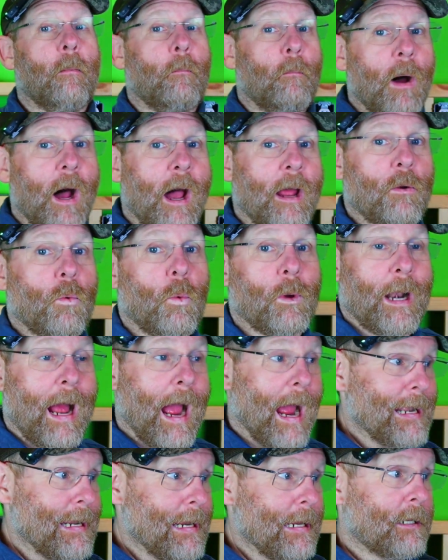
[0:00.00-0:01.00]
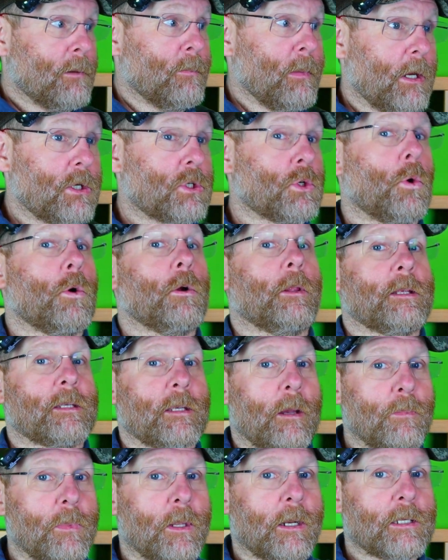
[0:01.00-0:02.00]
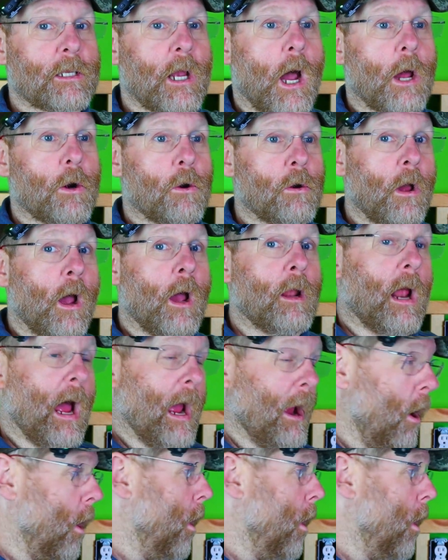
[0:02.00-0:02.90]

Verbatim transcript: But when I need to make sure that something is hot or not, I